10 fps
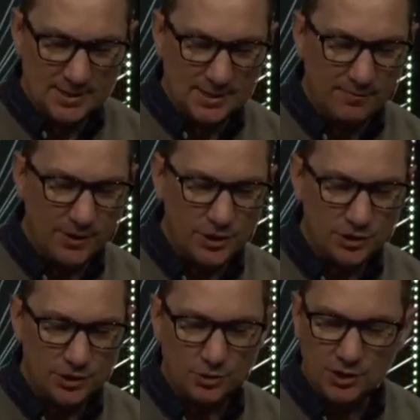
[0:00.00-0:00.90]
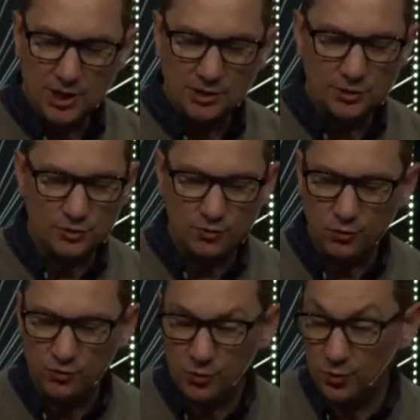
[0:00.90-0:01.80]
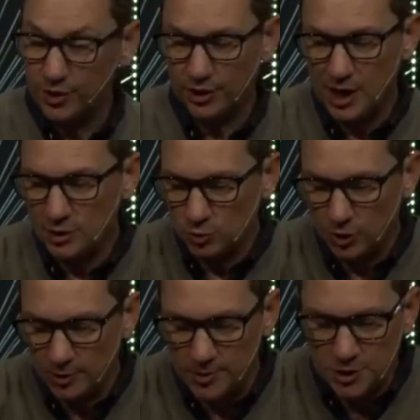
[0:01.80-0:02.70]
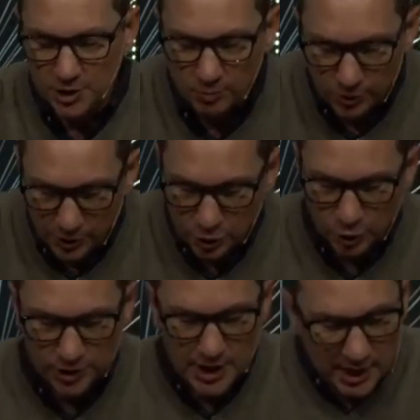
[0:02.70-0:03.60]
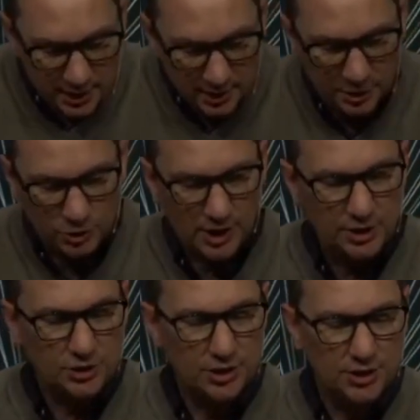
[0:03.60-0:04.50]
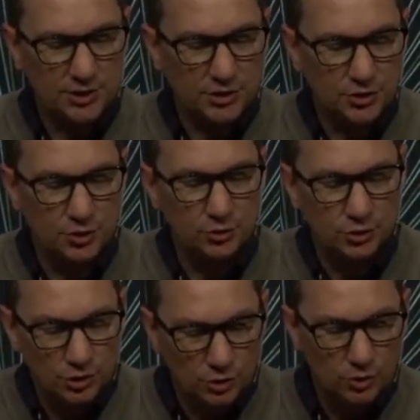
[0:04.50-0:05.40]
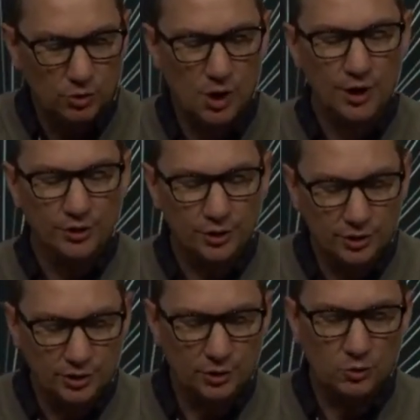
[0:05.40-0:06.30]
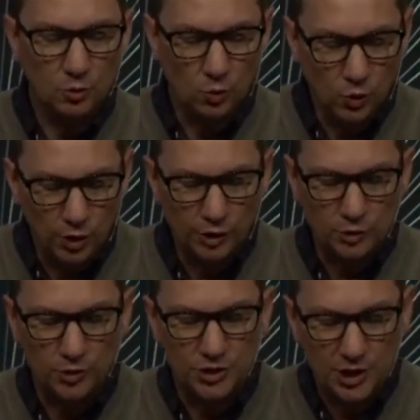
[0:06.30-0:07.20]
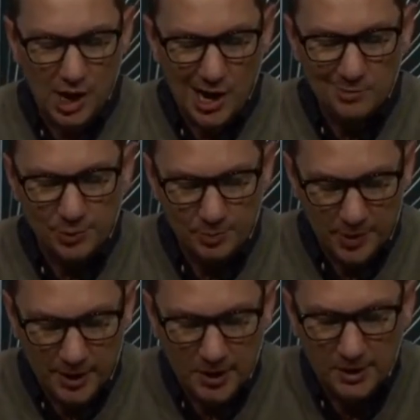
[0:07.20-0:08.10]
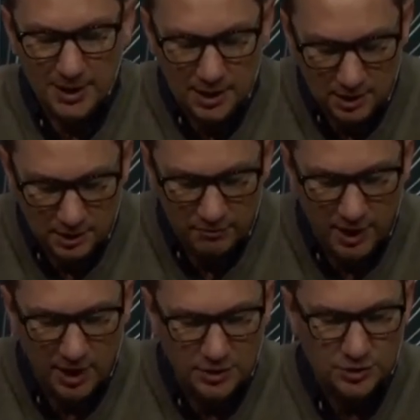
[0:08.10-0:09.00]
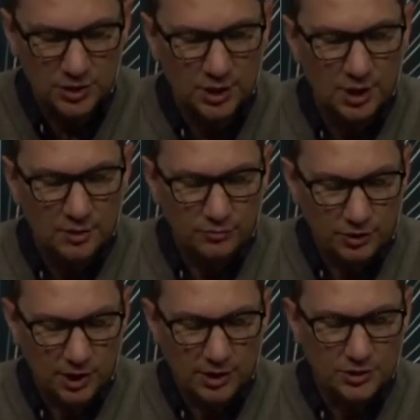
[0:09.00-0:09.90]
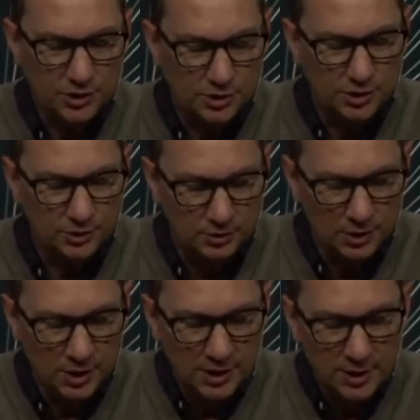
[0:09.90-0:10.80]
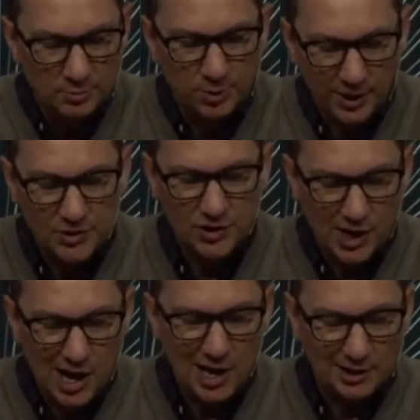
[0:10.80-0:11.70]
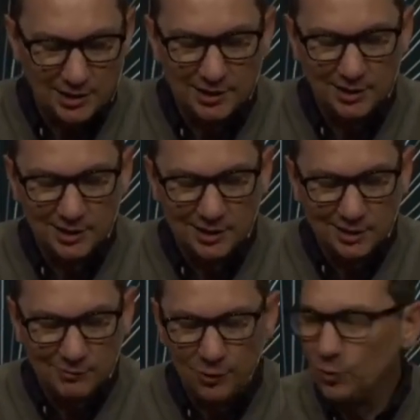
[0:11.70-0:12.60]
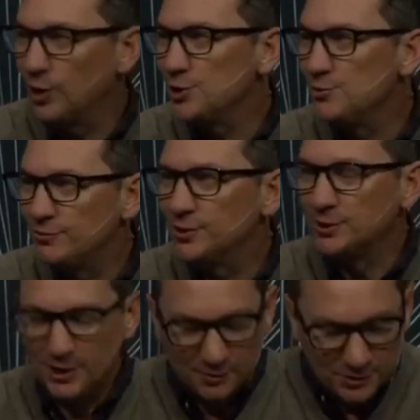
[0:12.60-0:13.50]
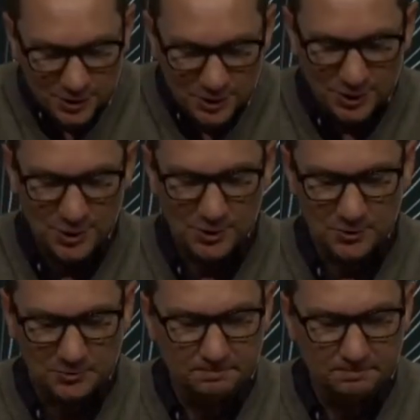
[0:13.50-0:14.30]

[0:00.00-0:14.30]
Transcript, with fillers: Ephesians 2:10 says for we are God's workmanship. We are created in Christ Jesus to do good works which God prepared in advance for us to do. Praise God for what you feel gifted to do.